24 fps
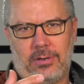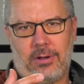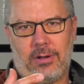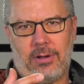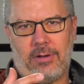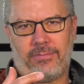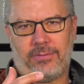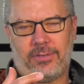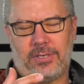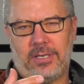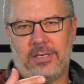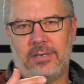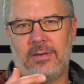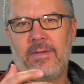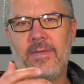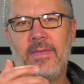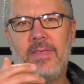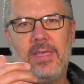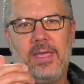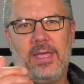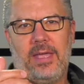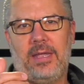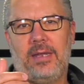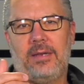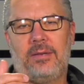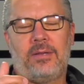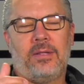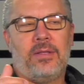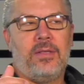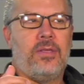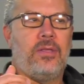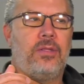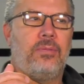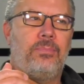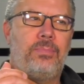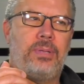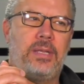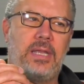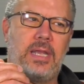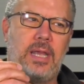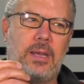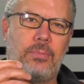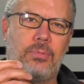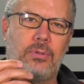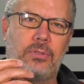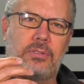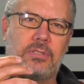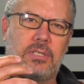often and be
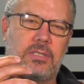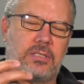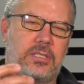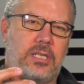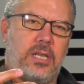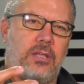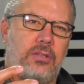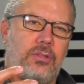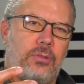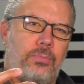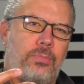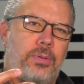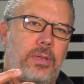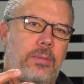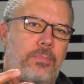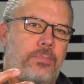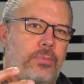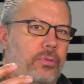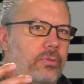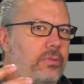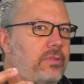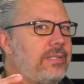able to tell the people,